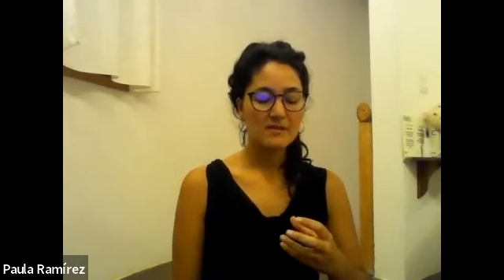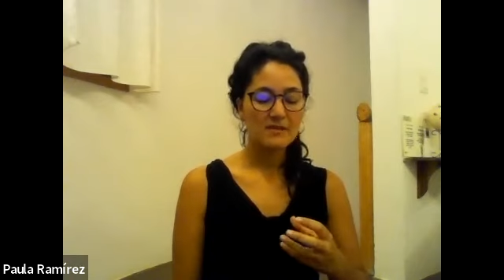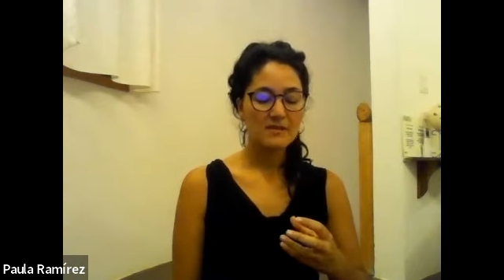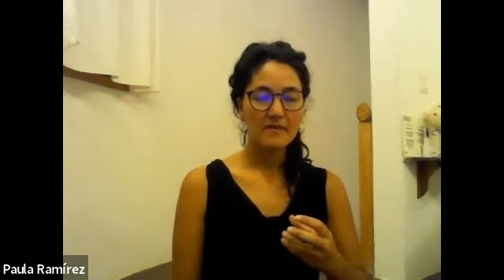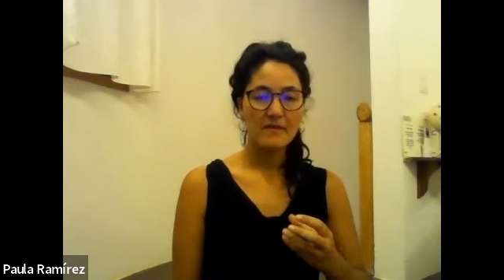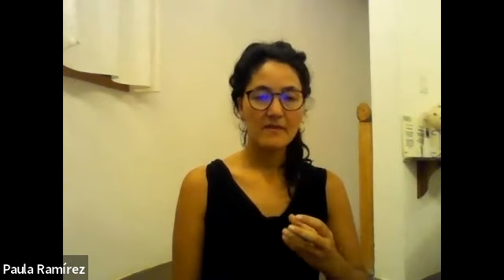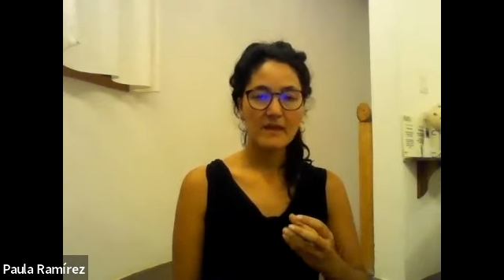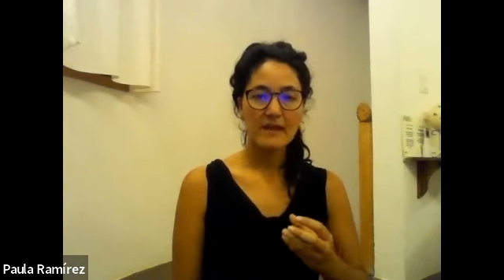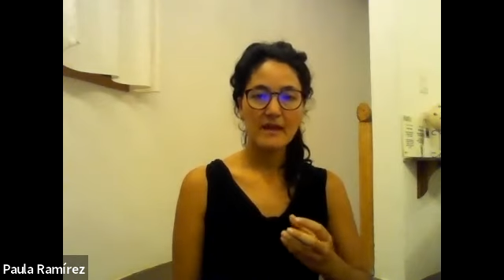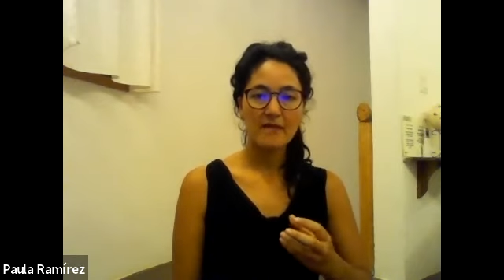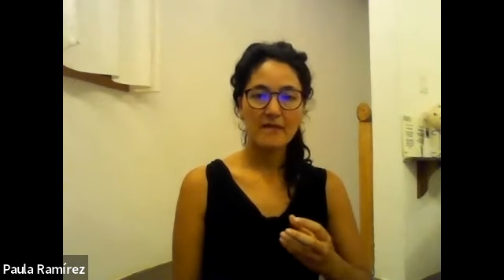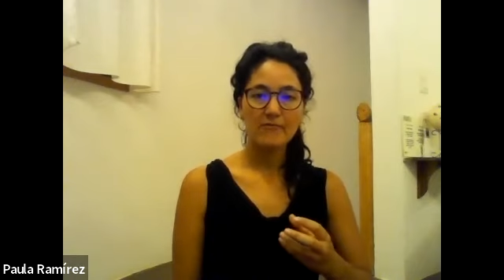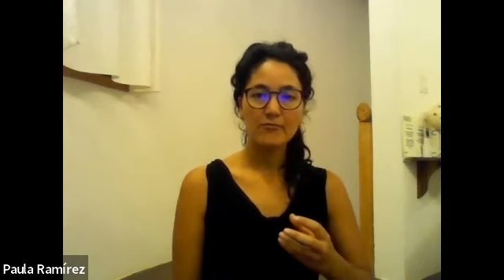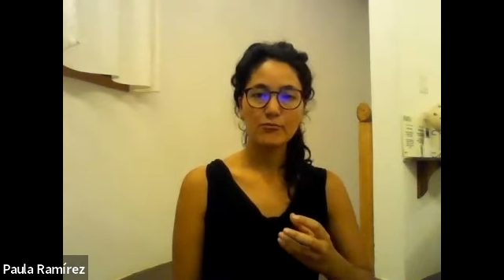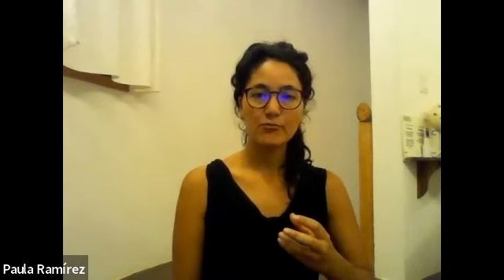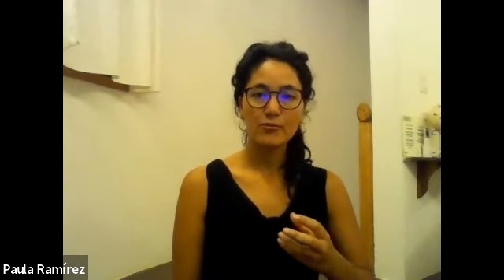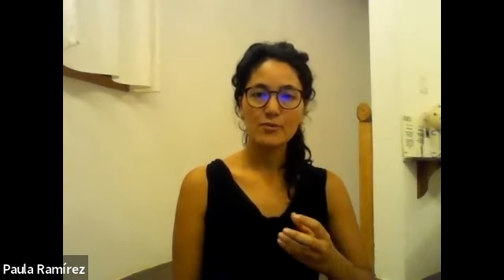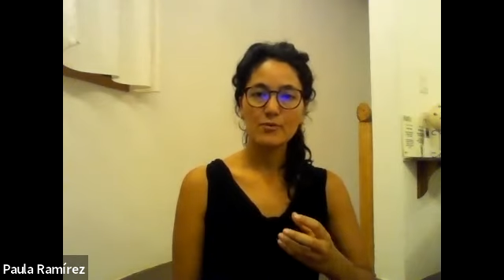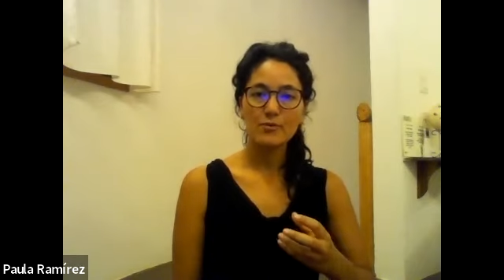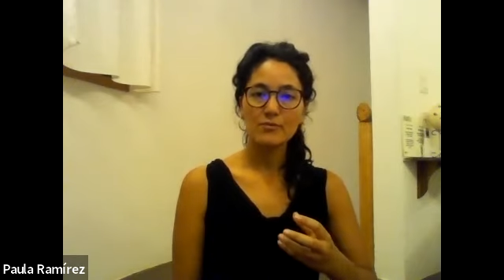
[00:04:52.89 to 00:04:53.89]
that they have
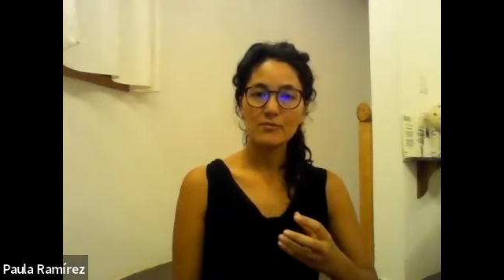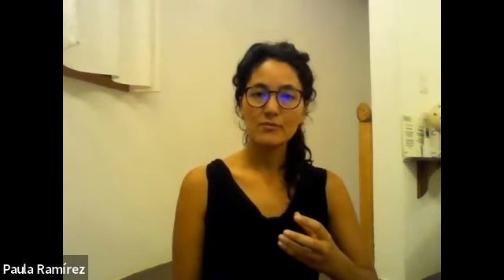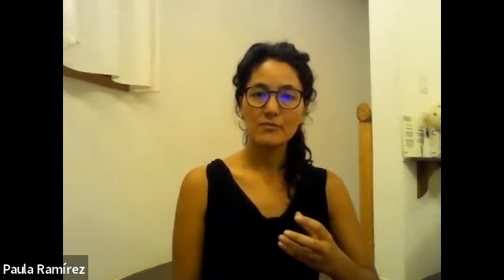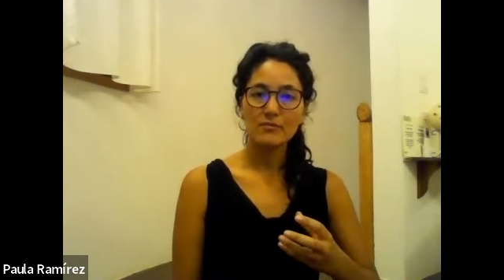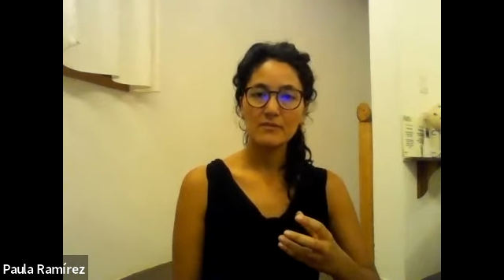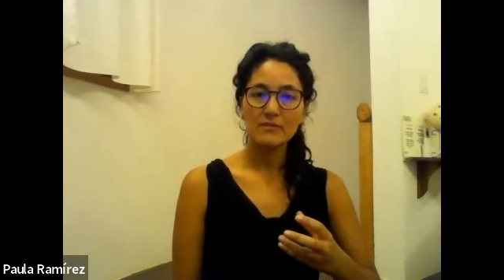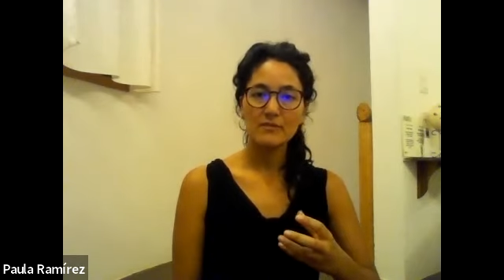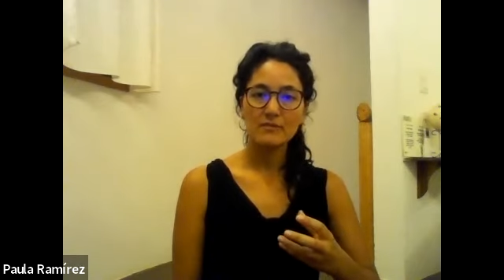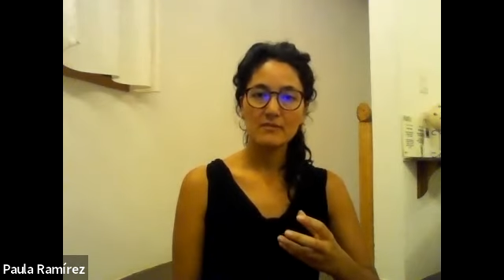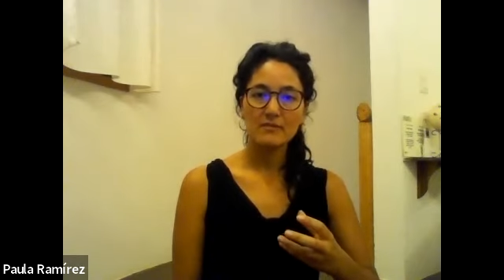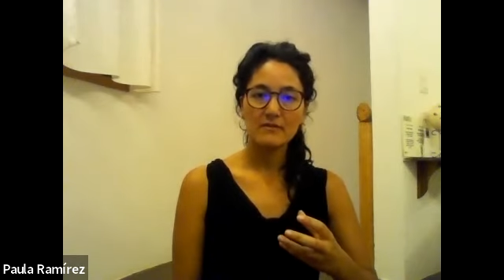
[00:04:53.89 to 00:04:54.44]
room,